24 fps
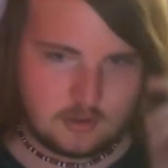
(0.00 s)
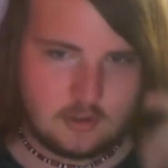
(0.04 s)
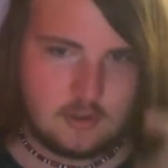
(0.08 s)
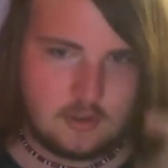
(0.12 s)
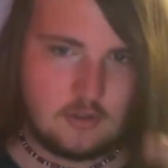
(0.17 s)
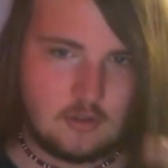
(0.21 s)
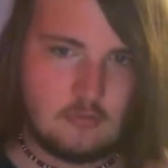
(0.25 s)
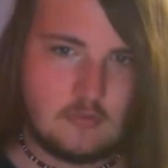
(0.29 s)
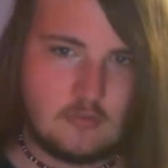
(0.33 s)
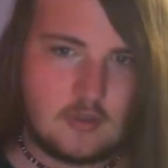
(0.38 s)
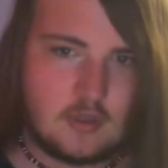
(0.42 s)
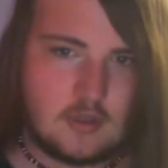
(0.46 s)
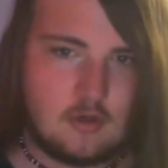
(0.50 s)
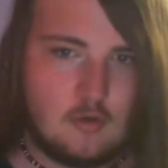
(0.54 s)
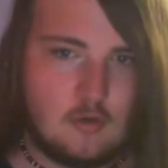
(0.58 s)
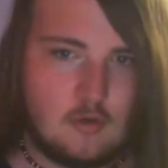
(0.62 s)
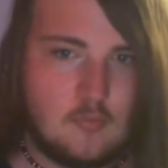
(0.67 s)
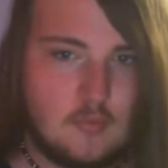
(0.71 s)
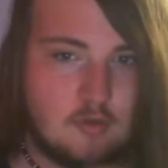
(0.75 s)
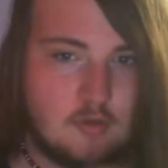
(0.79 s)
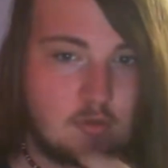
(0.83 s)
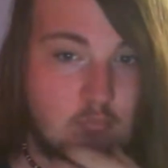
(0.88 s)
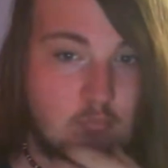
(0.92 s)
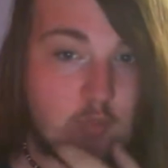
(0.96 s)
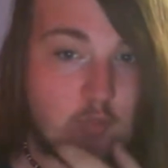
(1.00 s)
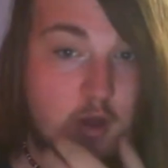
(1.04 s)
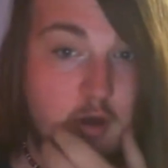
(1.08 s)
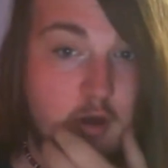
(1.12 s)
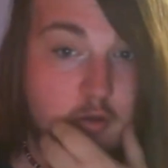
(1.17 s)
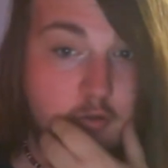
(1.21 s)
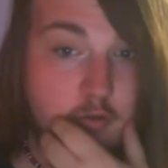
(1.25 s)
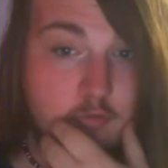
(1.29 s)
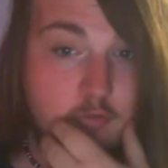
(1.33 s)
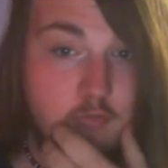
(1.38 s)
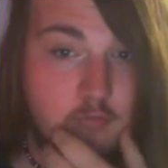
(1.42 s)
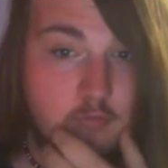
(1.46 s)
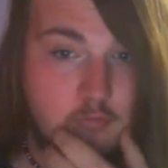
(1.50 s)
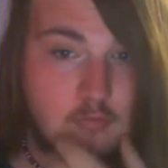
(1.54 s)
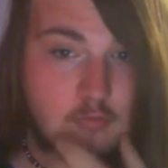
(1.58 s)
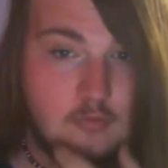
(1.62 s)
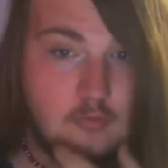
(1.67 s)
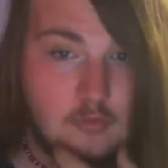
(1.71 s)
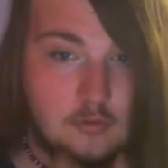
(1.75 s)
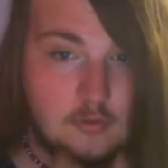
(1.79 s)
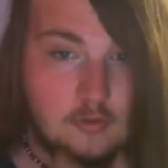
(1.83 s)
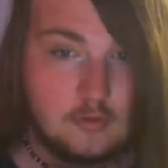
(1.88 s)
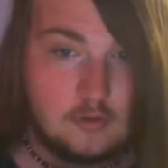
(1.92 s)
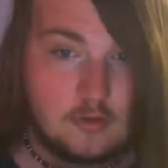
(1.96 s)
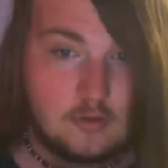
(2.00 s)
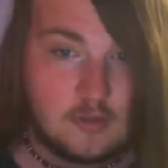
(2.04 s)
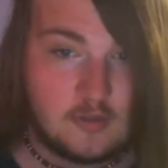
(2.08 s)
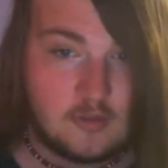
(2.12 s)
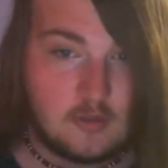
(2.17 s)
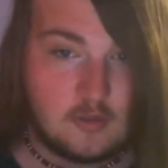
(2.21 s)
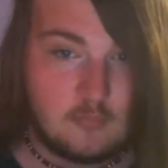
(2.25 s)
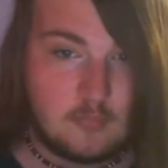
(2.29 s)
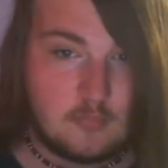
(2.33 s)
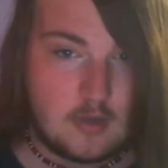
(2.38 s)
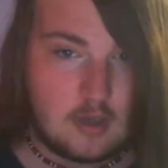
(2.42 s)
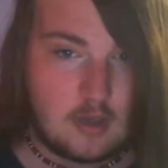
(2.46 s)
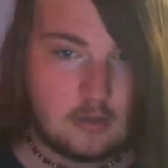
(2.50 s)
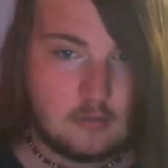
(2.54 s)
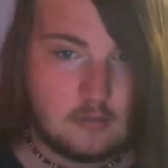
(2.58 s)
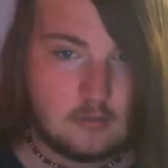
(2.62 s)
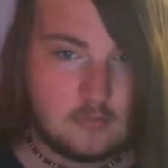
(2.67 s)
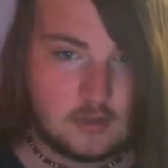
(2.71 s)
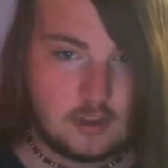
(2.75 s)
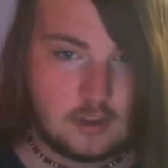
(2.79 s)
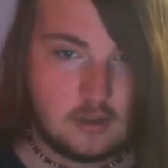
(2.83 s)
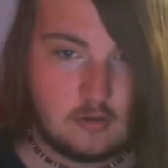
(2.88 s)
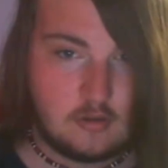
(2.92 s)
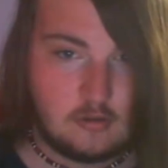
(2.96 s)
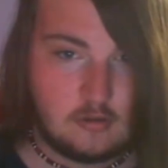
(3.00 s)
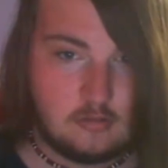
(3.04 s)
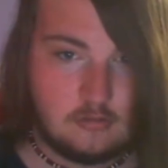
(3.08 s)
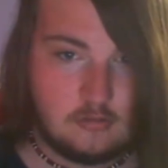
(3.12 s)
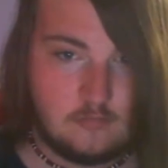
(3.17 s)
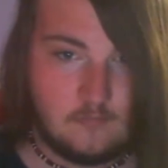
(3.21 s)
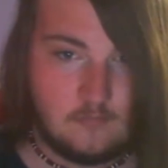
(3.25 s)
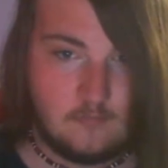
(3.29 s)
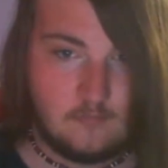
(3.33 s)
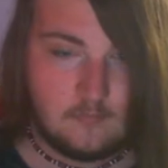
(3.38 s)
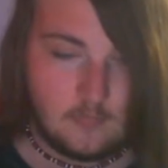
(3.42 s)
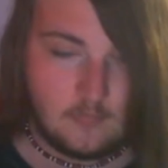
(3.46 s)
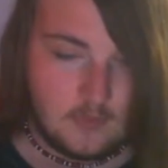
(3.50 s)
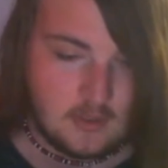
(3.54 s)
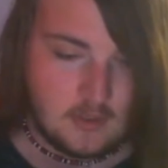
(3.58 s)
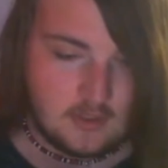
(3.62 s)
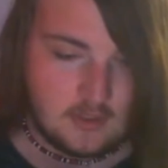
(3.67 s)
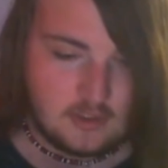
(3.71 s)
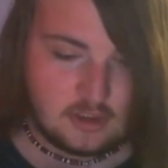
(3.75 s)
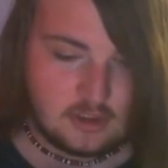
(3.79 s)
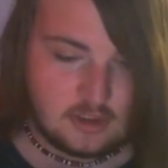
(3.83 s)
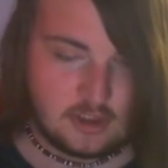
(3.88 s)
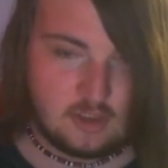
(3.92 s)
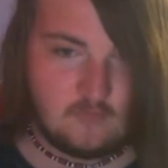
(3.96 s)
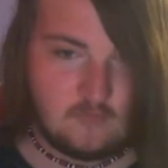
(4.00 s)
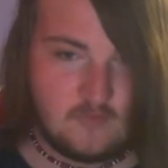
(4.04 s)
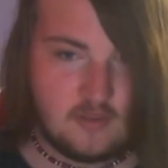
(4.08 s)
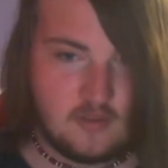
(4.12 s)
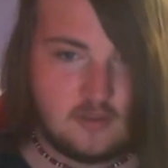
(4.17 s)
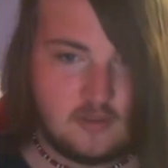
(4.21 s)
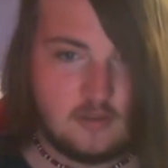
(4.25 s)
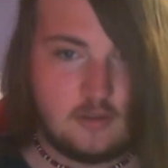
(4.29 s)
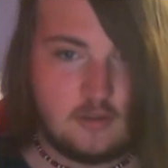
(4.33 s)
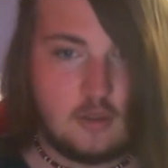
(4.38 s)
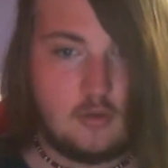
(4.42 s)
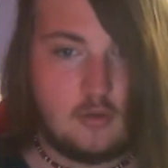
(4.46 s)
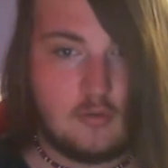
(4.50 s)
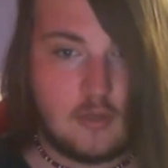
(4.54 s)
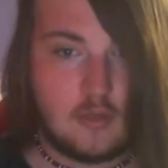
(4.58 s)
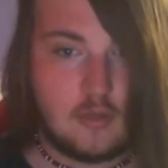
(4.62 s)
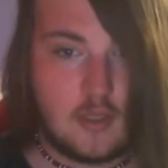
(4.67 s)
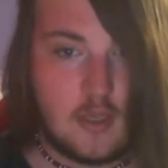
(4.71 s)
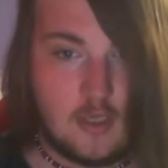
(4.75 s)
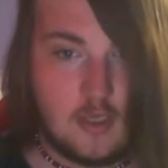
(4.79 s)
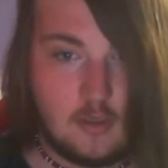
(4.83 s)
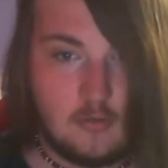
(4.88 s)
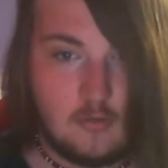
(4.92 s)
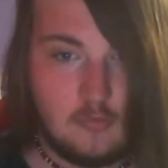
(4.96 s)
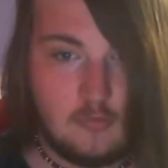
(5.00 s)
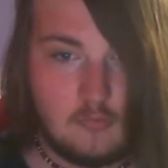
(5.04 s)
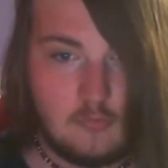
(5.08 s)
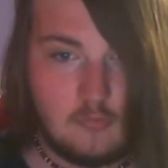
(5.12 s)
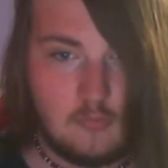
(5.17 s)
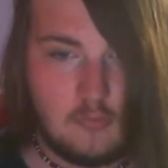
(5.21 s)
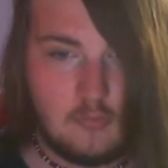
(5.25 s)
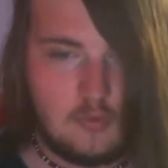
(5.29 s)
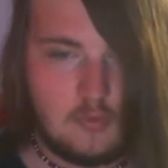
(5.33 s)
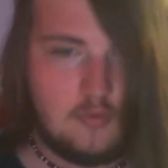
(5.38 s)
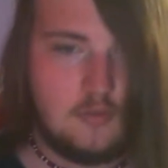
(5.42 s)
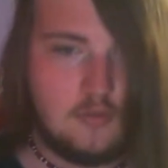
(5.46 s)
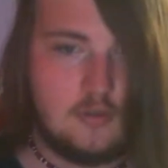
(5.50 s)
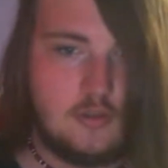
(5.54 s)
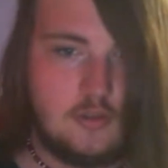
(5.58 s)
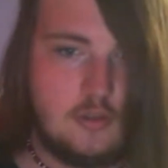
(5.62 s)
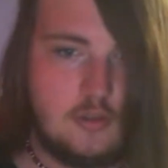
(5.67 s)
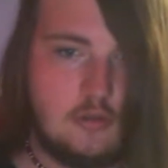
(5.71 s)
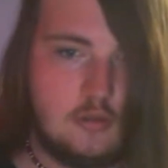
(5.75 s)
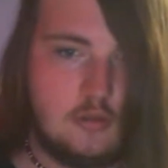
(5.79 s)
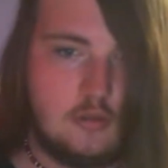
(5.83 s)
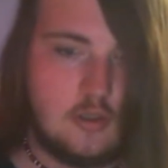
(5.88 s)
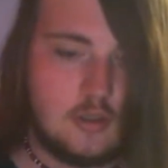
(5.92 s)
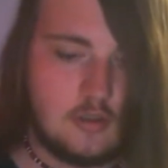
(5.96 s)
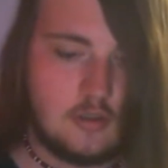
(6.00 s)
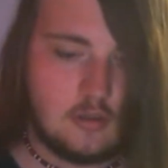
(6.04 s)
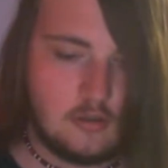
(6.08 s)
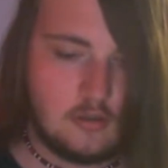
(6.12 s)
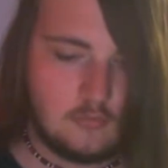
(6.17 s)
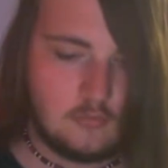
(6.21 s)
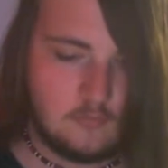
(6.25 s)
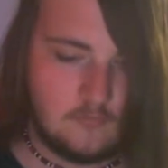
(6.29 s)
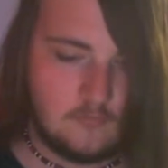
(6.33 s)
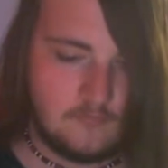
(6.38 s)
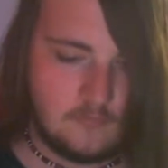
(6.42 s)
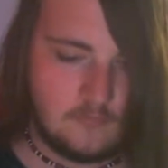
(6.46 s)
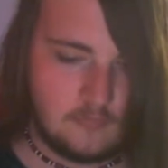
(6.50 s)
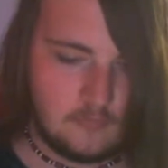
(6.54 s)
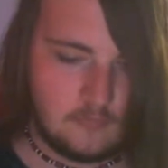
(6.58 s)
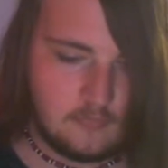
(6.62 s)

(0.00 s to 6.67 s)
you usually want to open their mouth. You want to pull on the bottom jaw and see if you can locate what they're choking on.